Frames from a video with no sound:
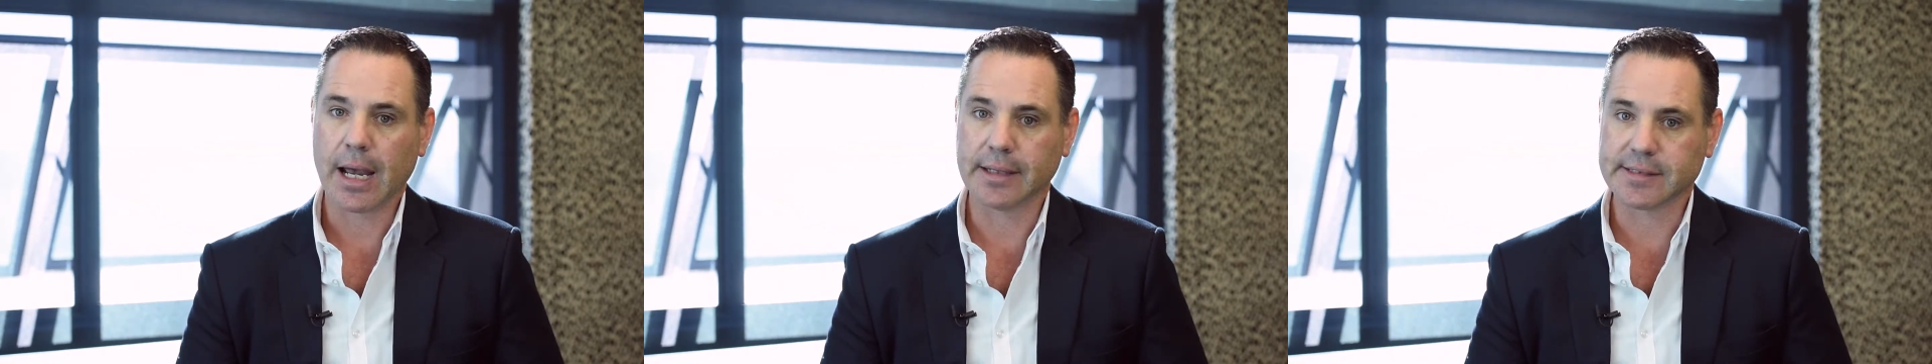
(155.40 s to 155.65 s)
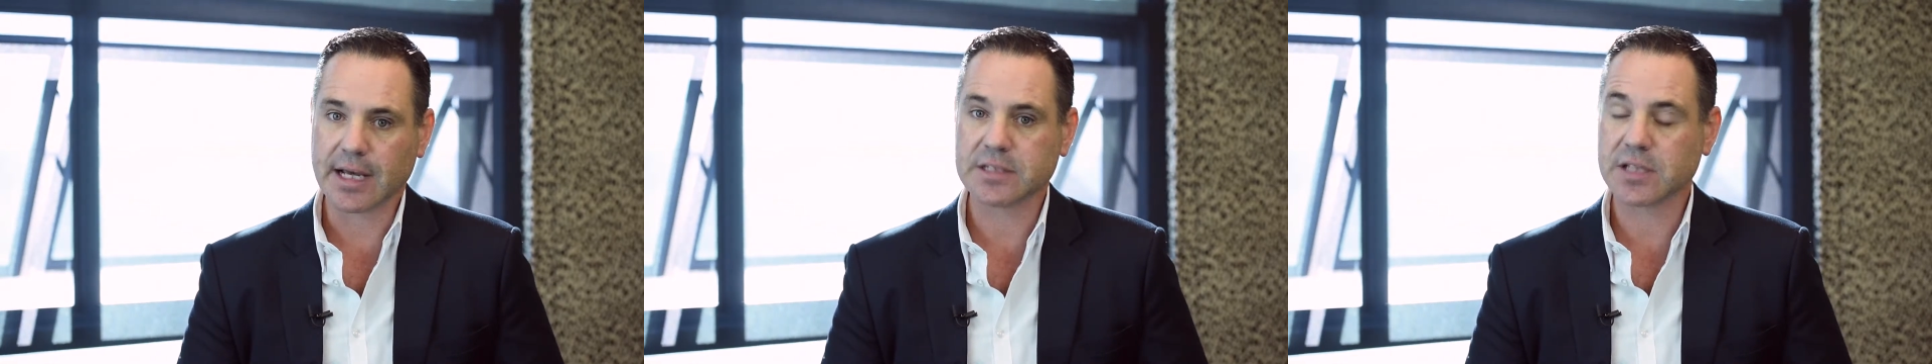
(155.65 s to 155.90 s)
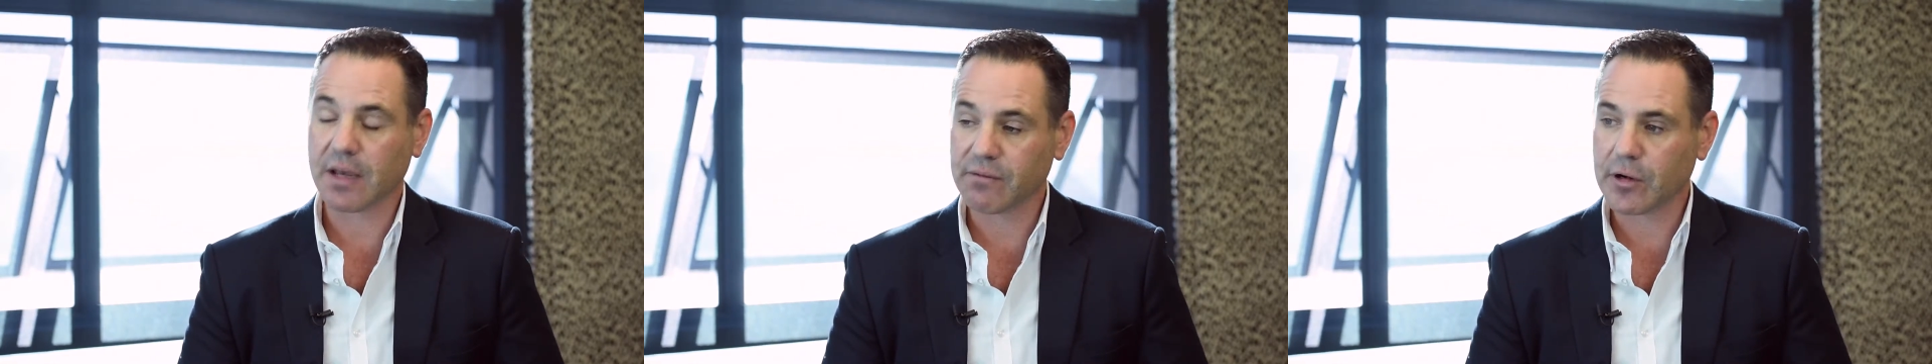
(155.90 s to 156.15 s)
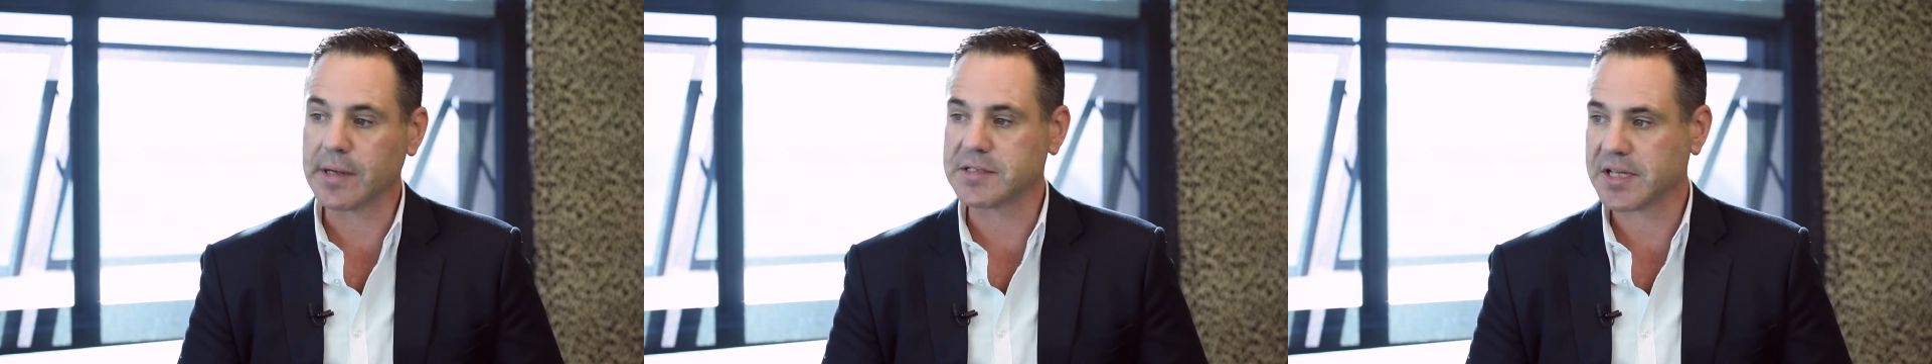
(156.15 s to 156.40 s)
It does get
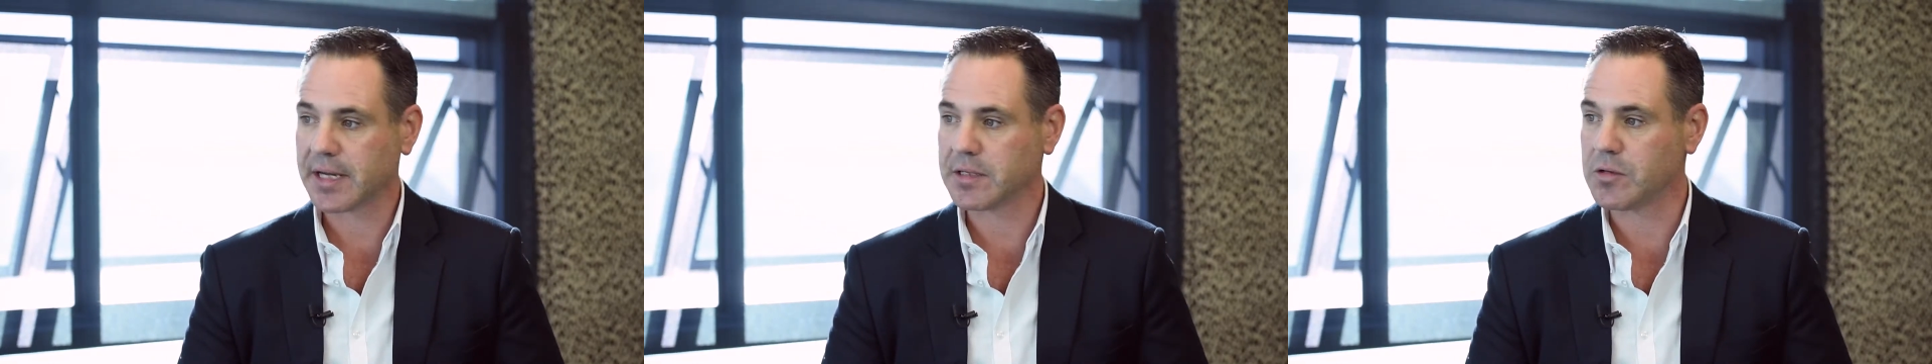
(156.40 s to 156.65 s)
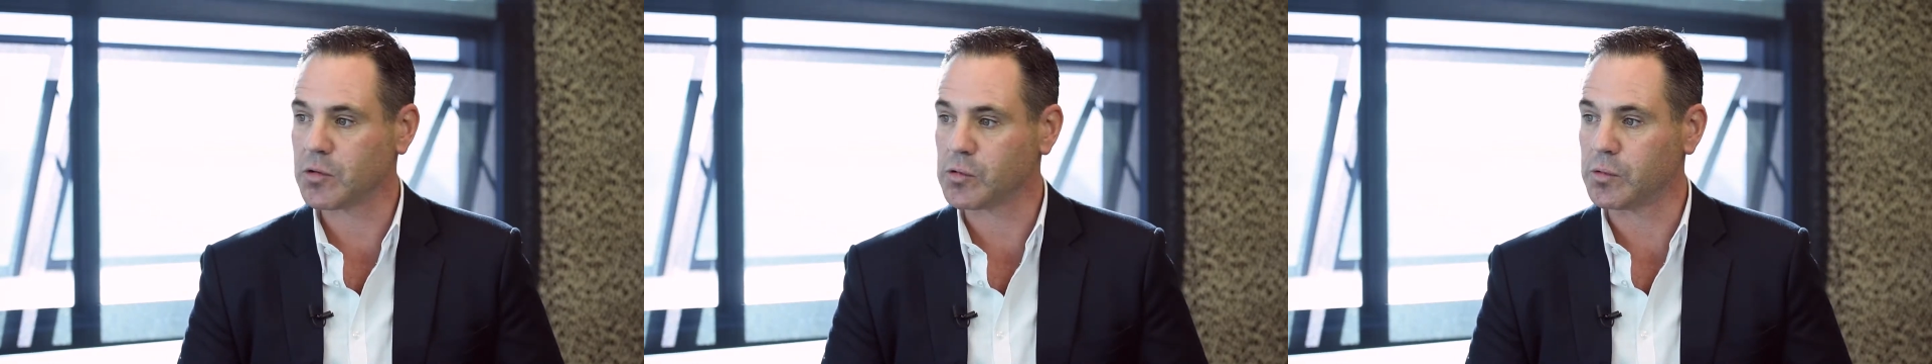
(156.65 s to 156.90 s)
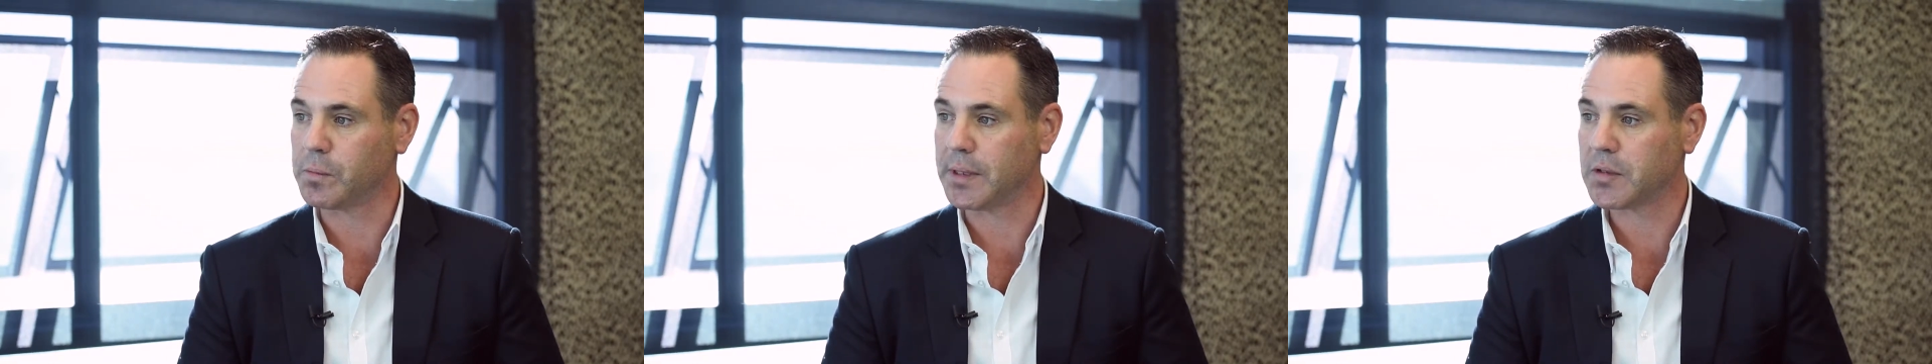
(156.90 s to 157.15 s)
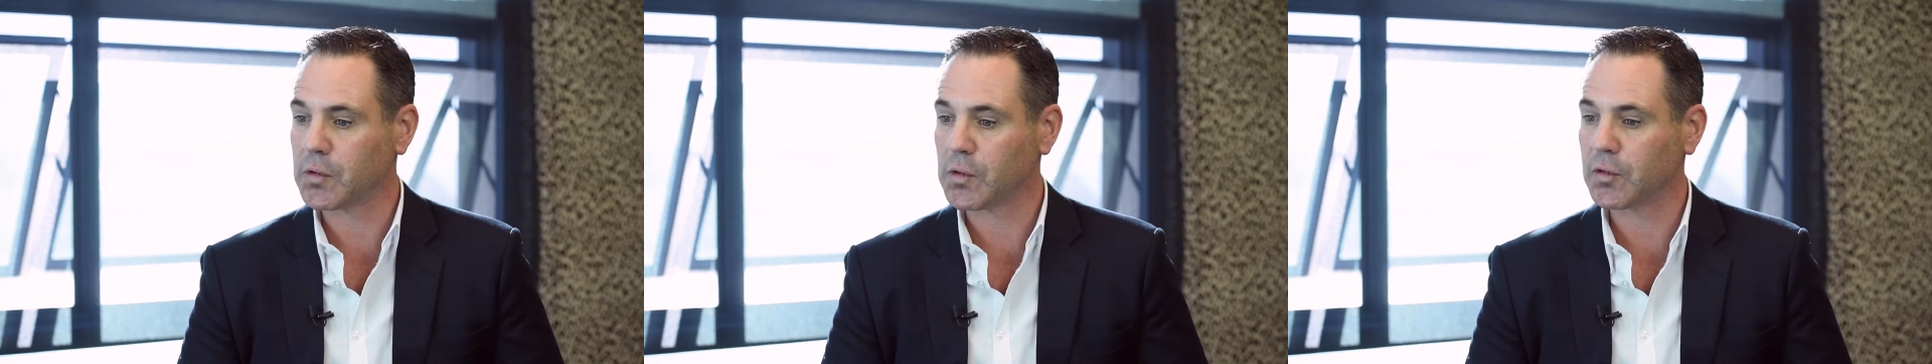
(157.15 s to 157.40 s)
very technical,
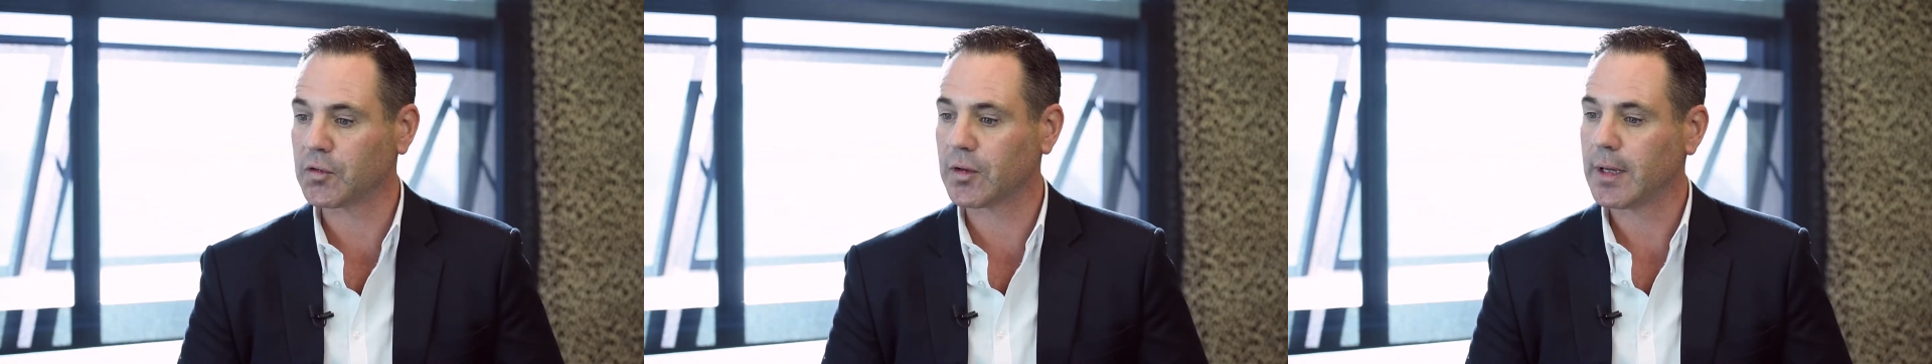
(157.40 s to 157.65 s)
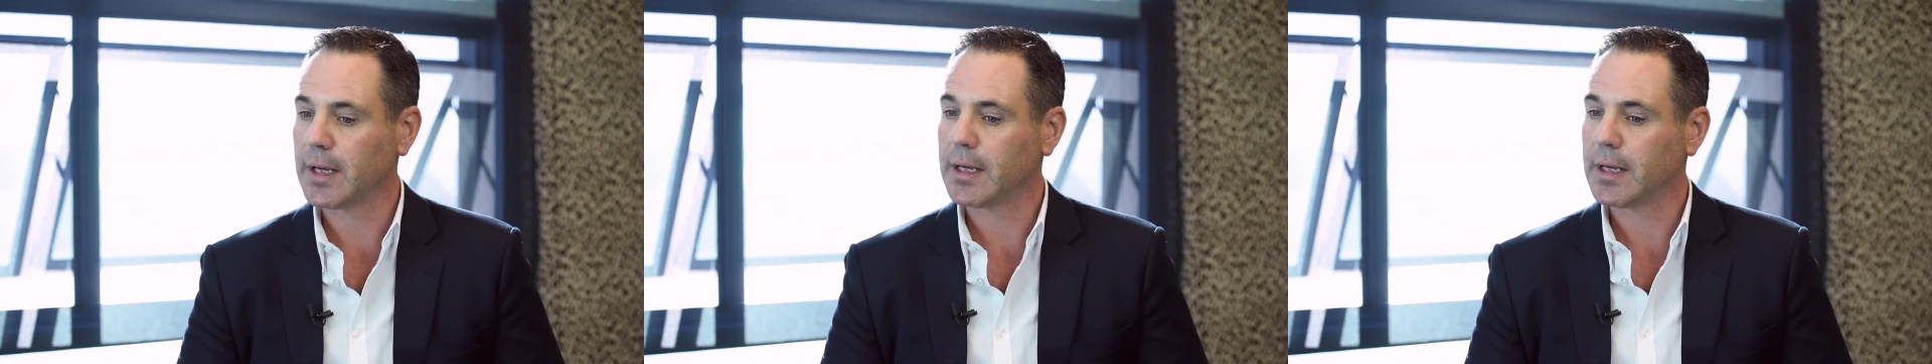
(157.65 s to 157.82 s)
because